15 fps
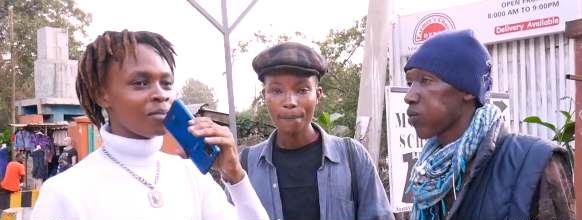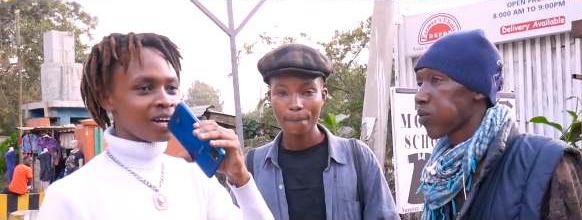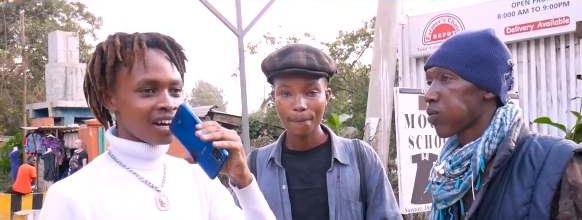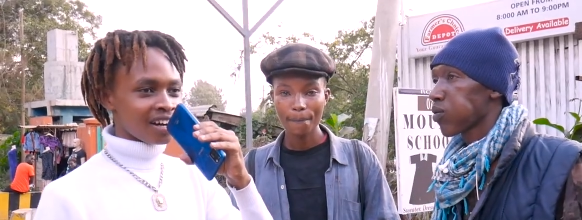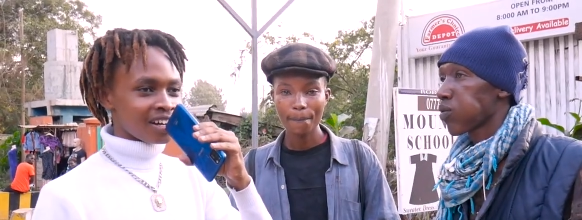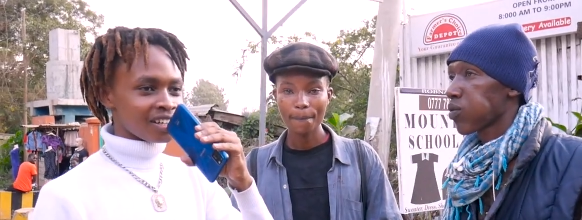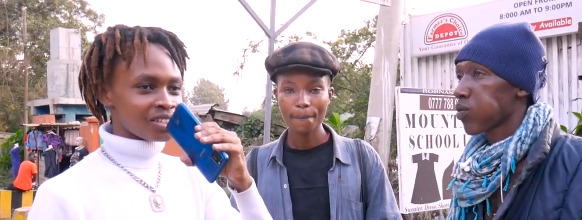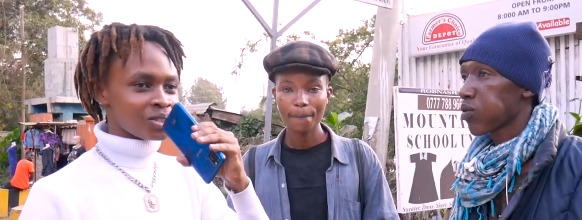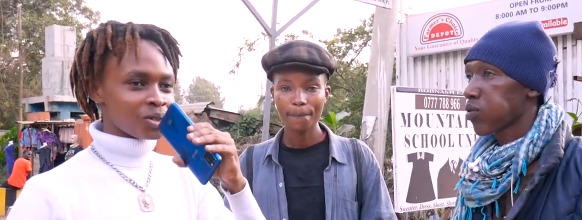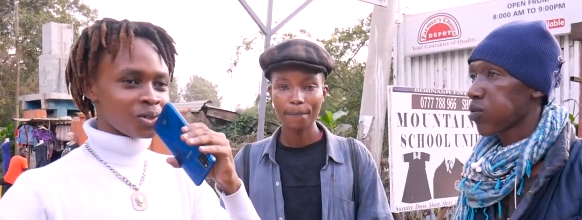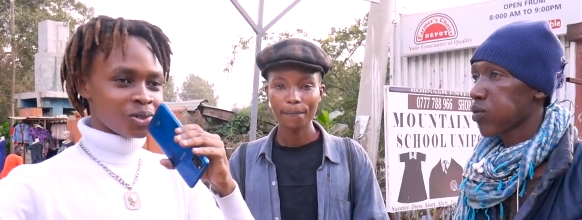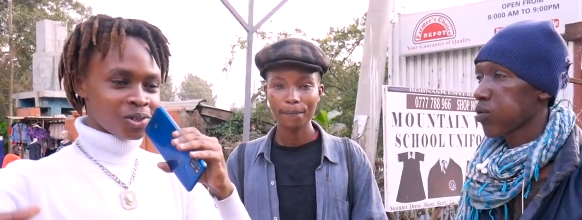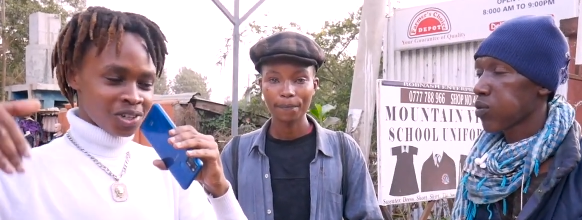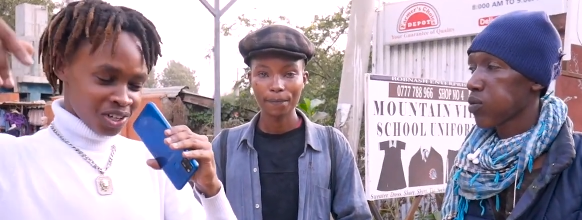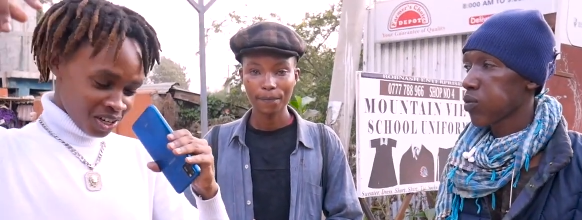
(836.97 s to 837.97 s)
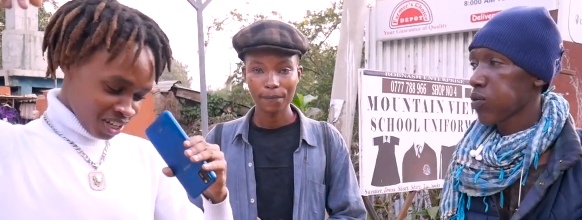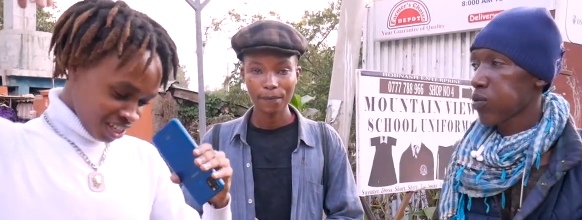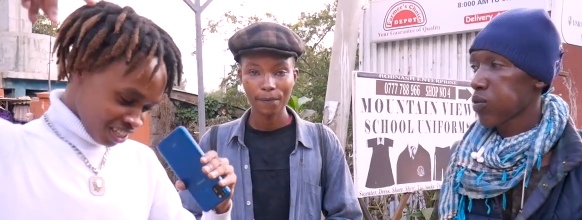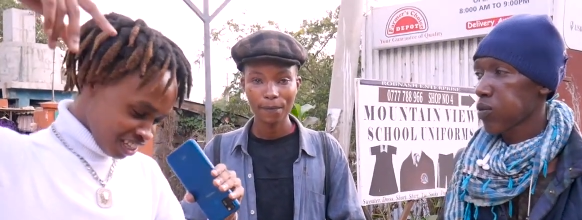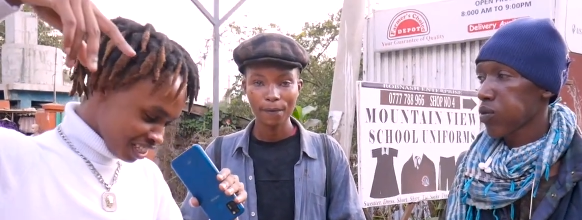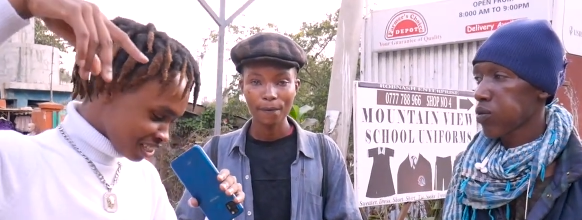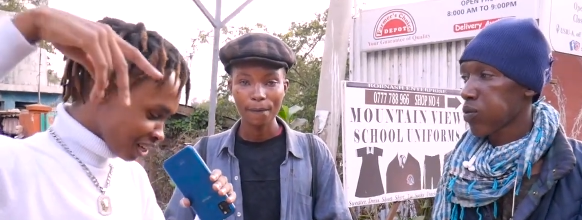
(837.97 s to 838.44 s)
Speaker 1: Braka. So
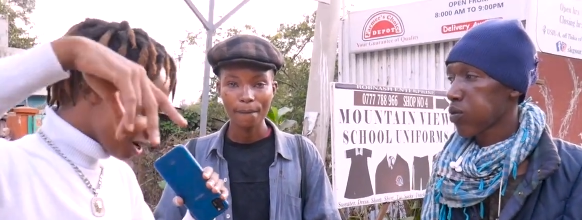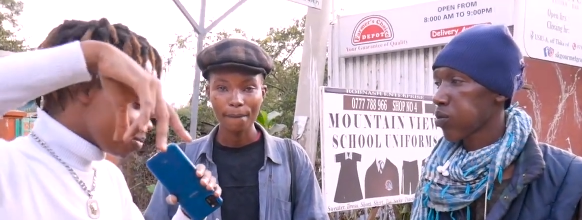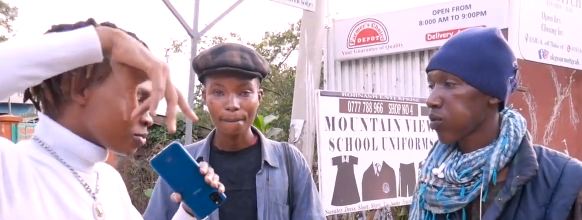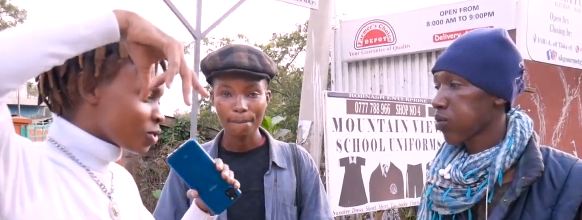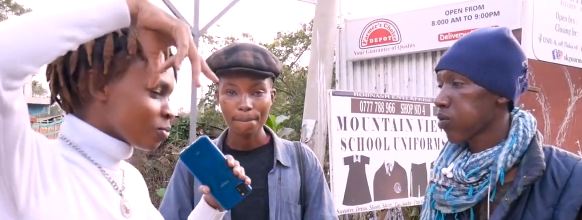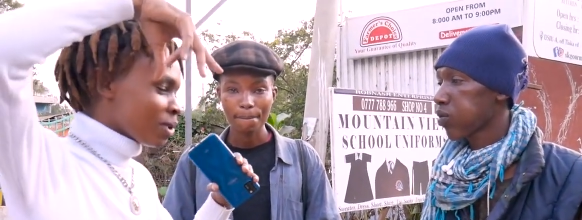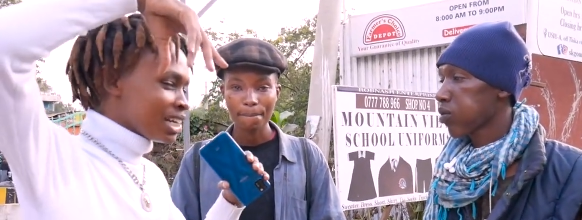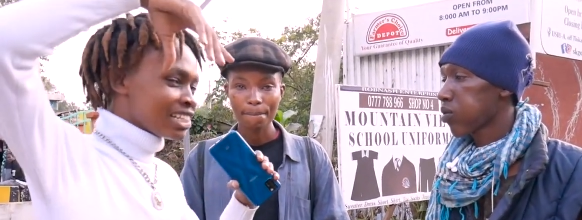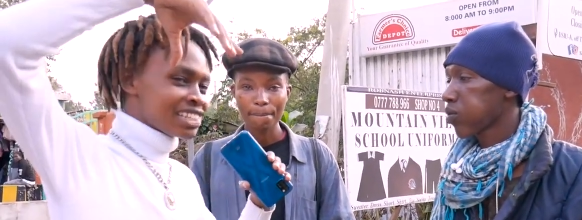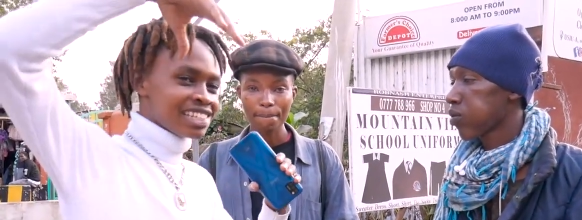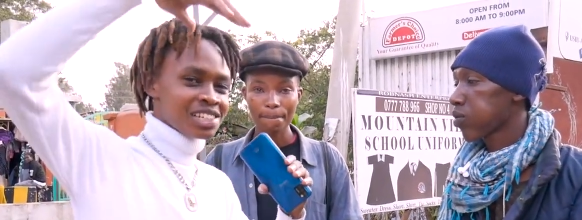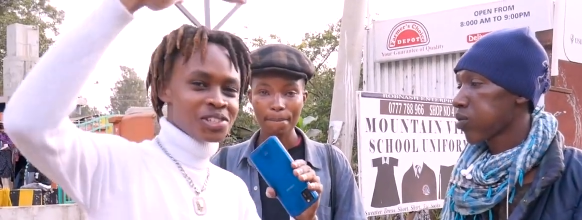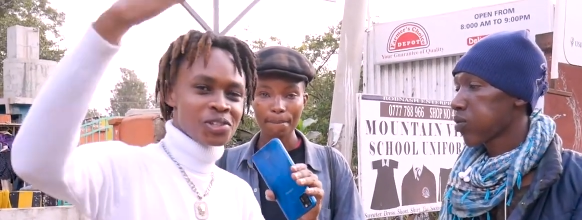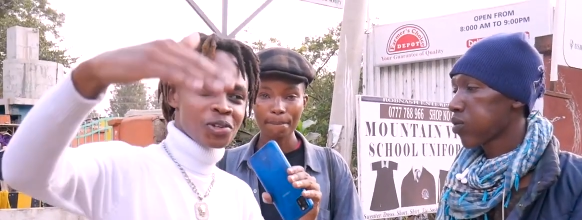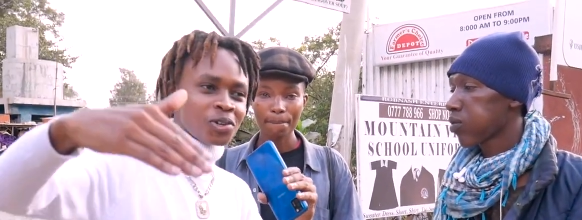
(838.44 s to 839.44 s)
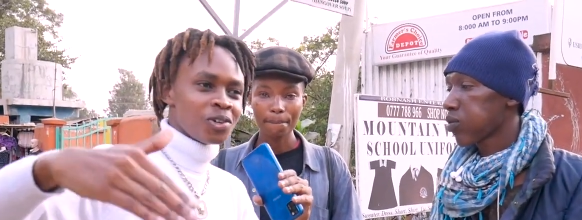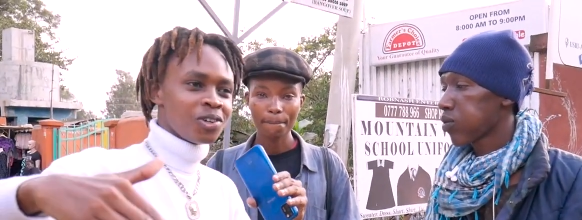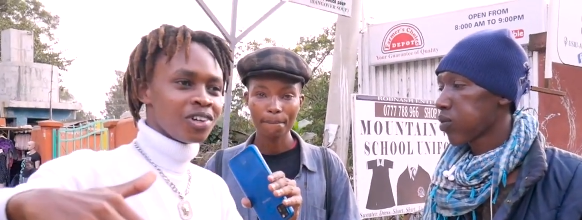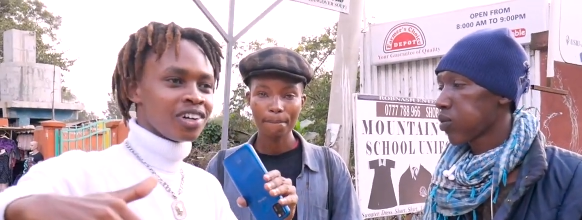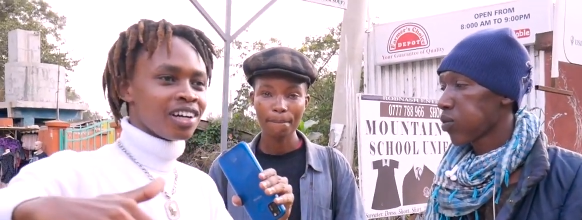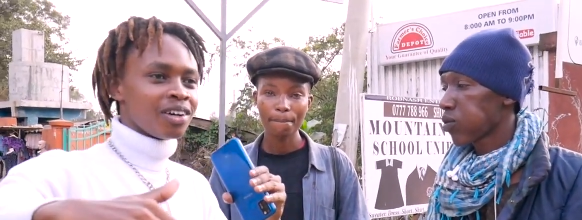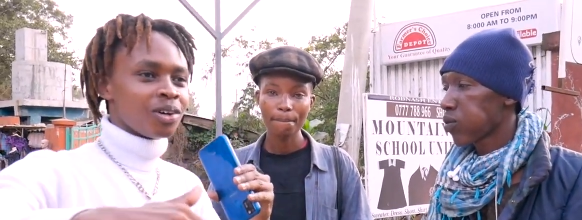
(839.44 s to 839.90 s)
nataka mtumalizie
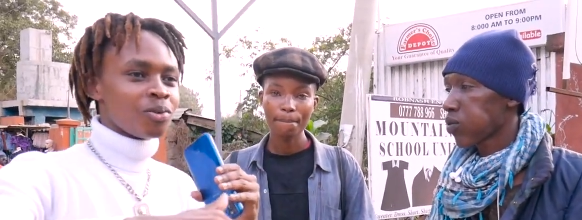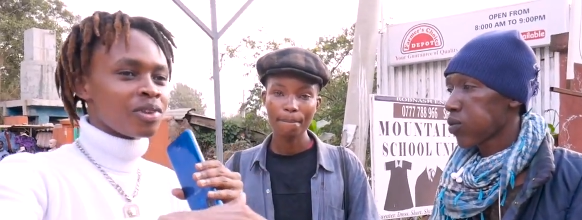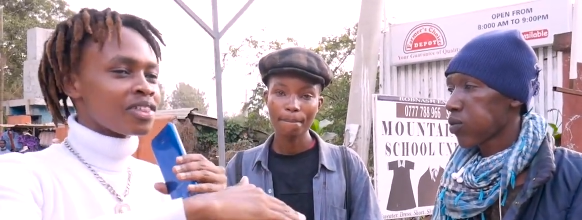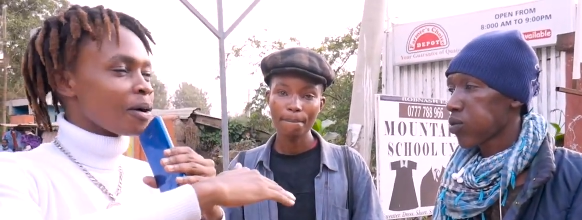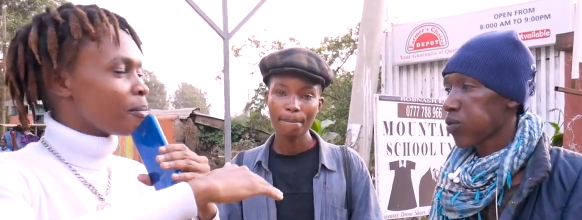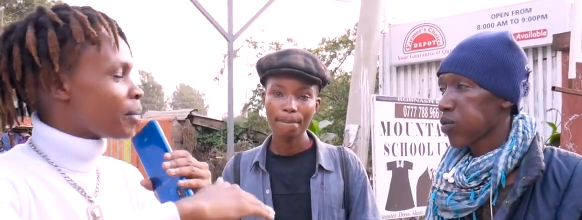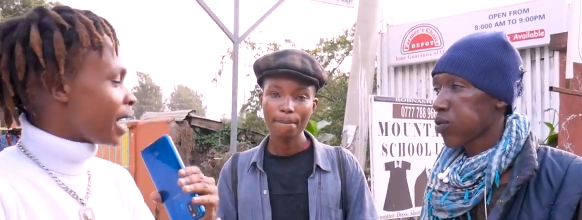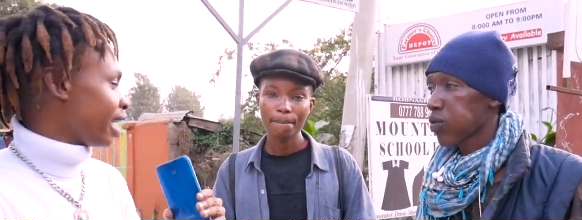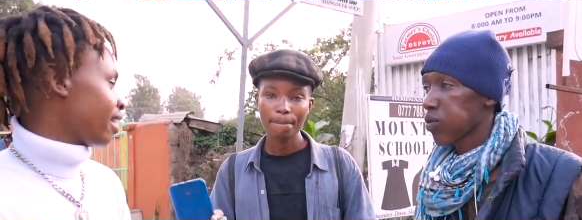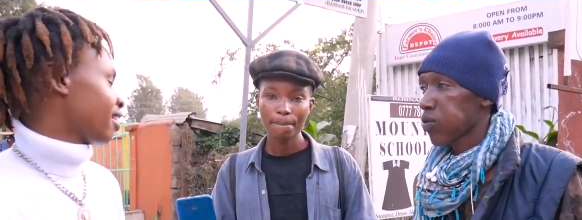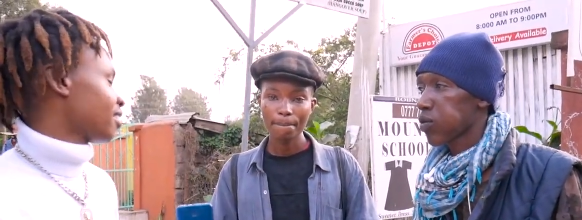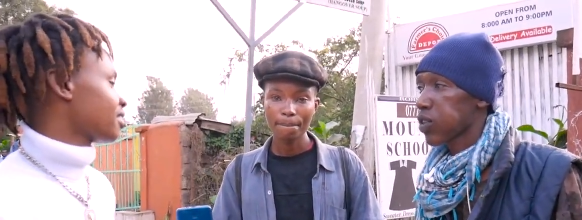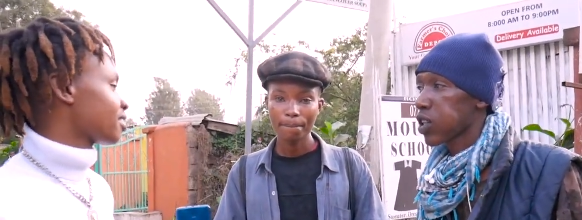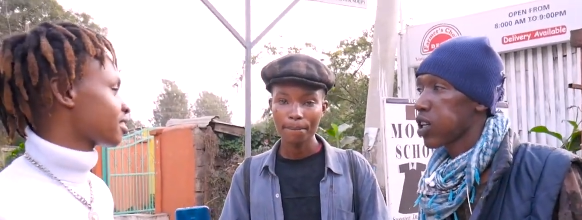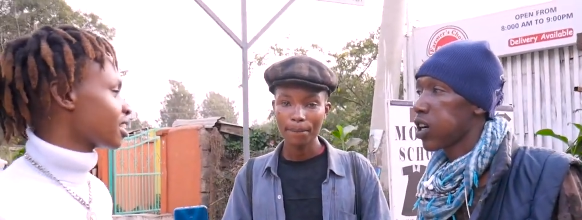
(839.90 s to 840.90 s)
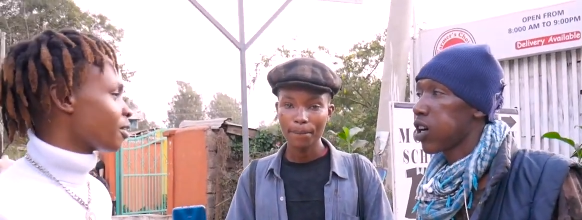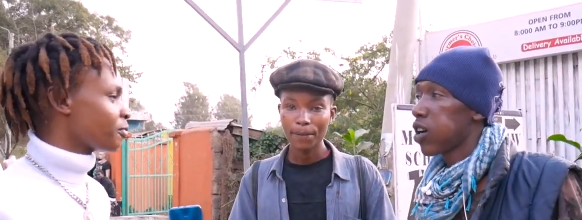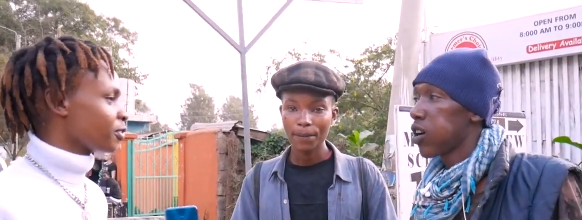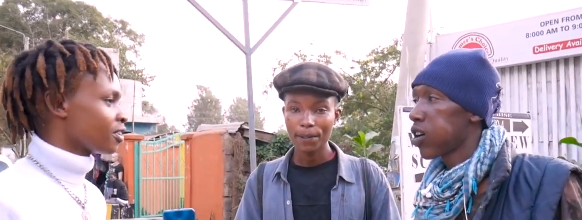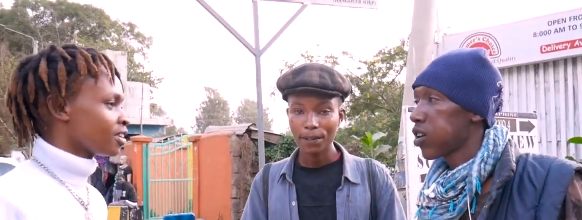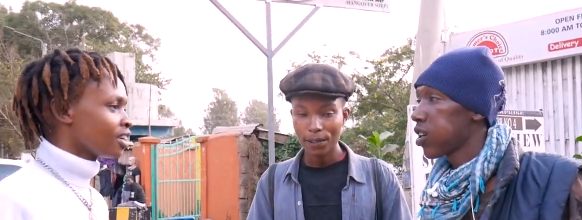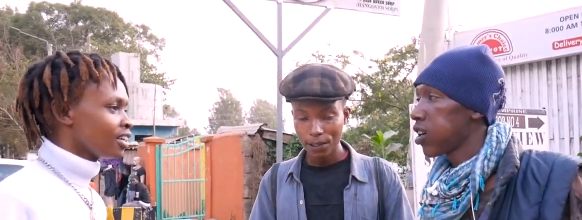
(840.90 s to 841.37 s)
show with a bang.
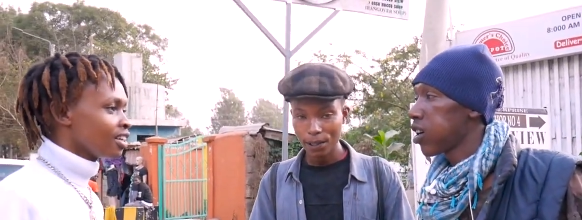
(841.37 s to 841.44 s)
Safi.